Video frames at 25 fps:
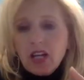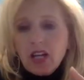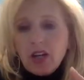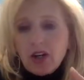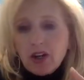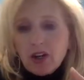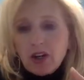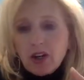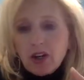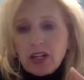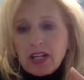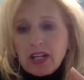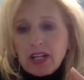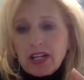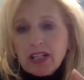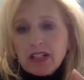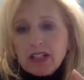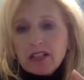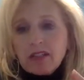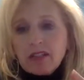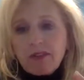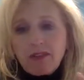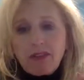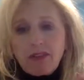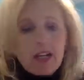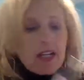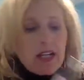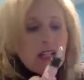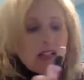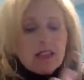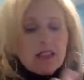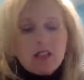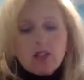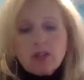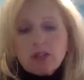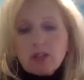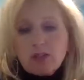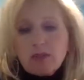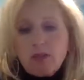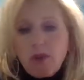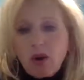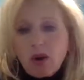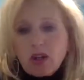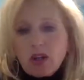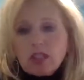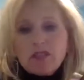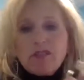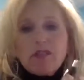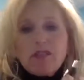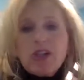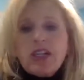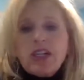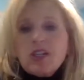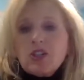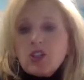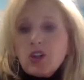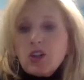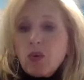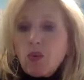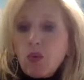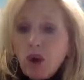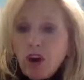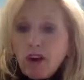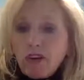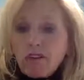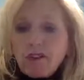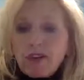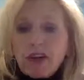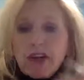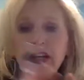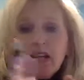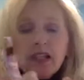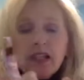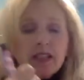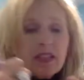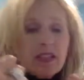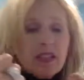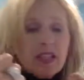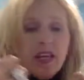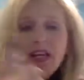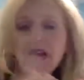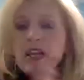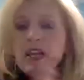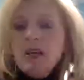your kids' friends, your sports friends, your work friends.